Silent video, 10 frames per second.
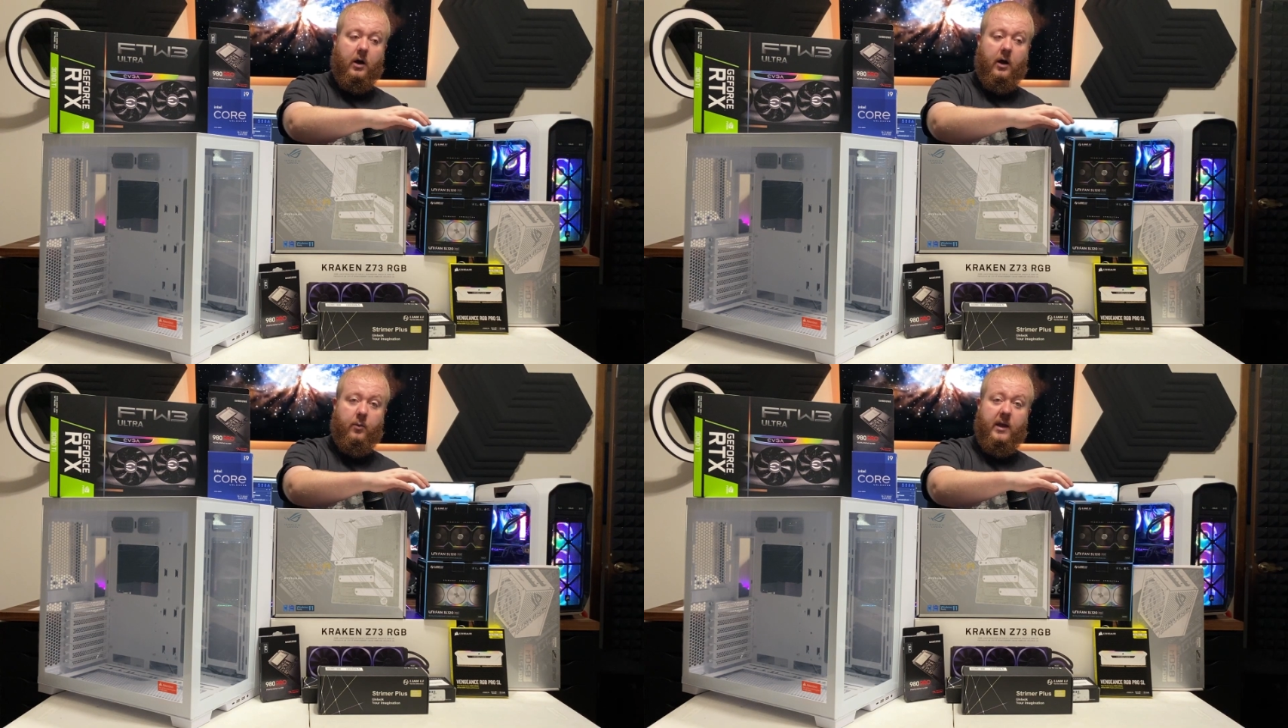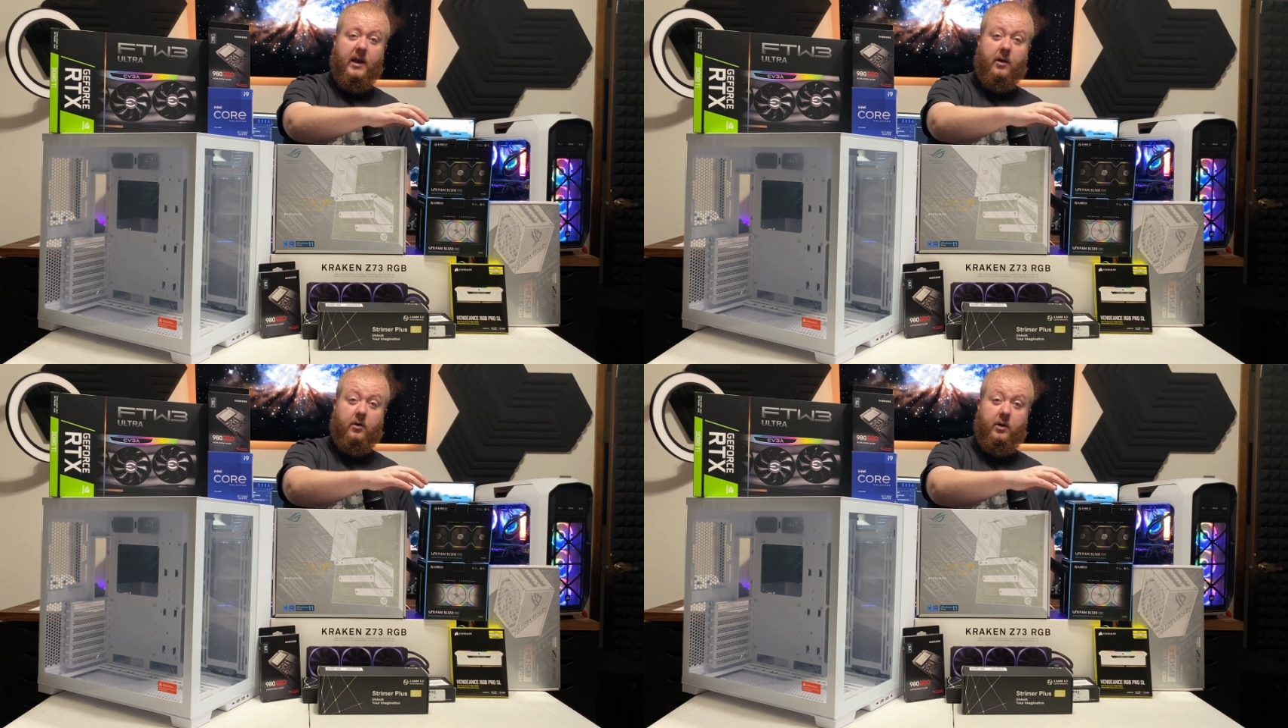We
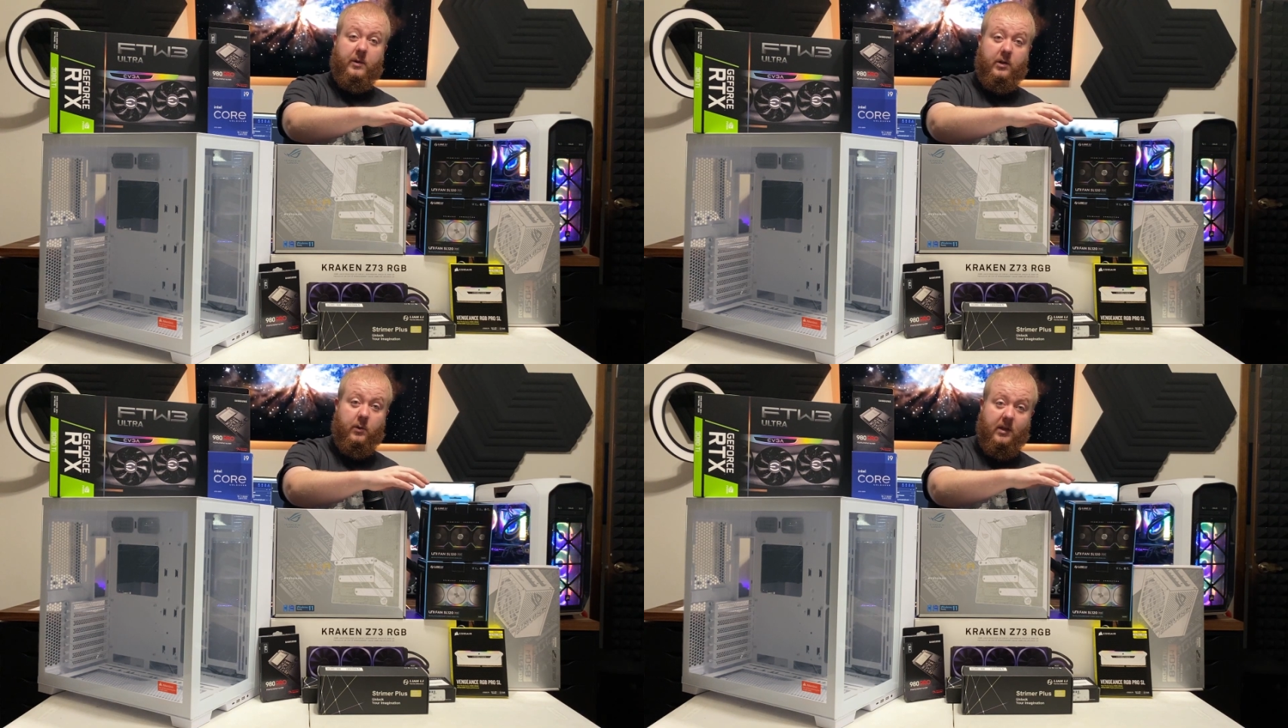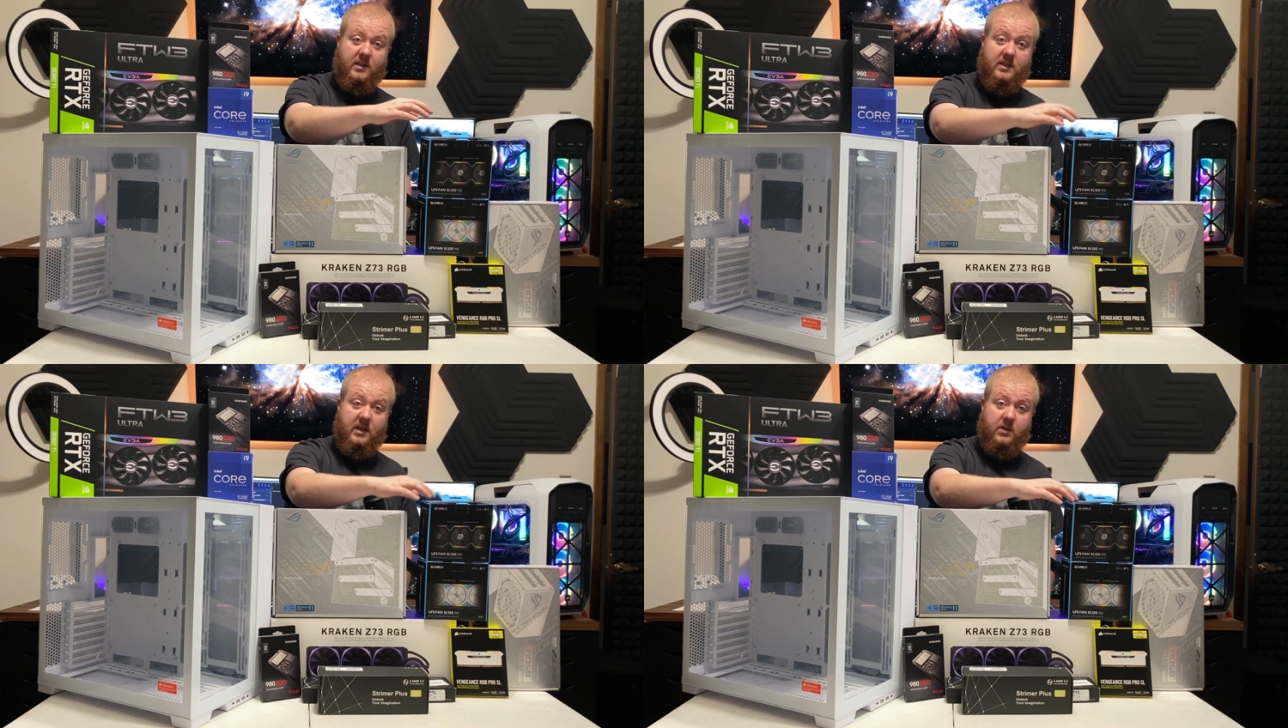are going to be doing
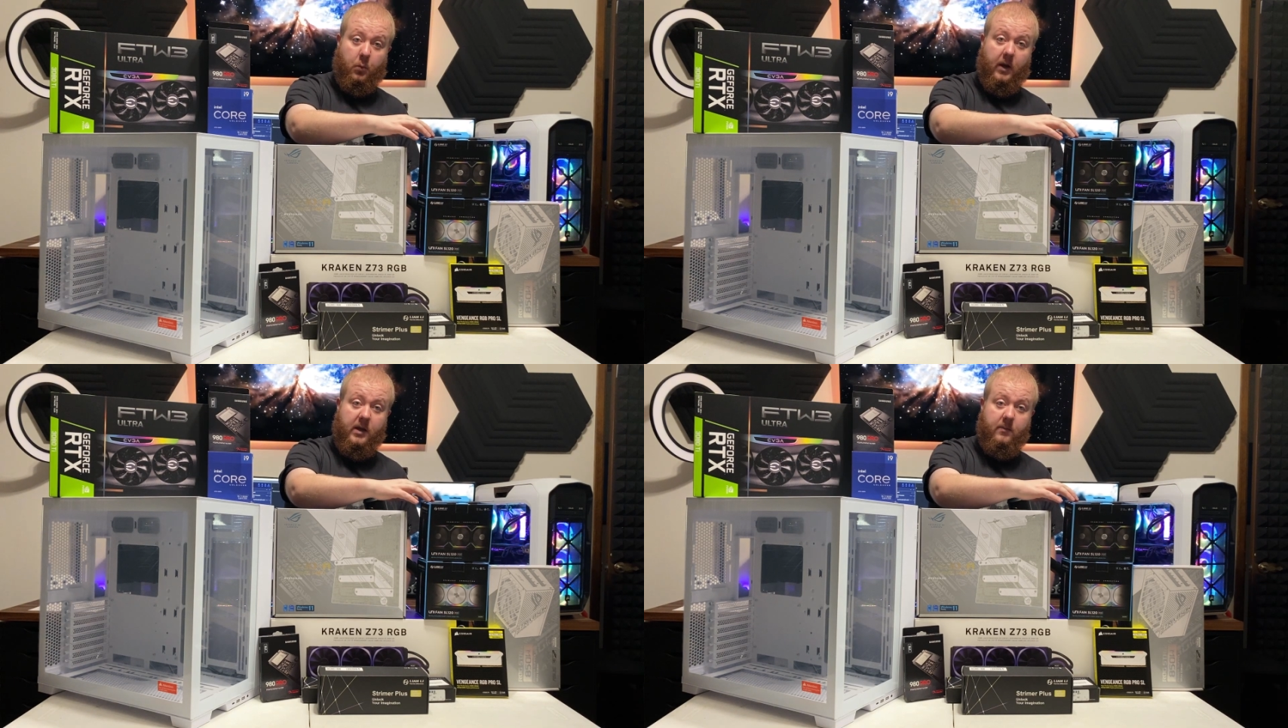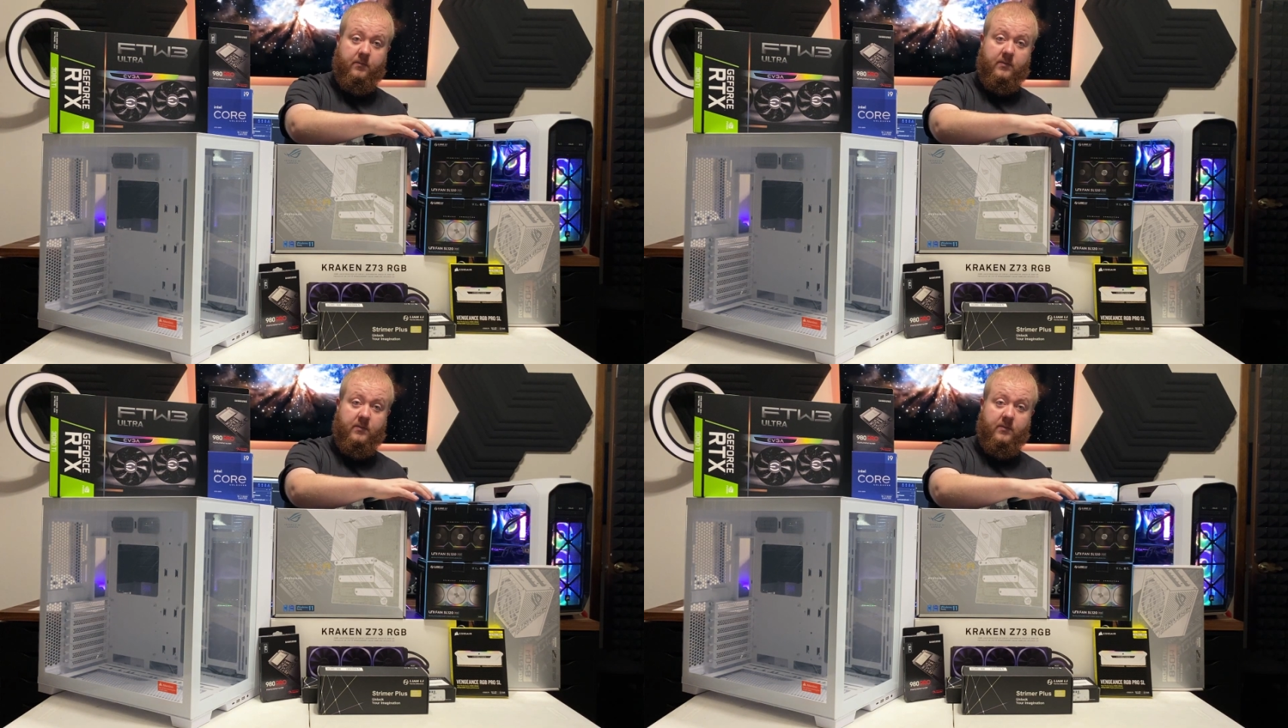6 white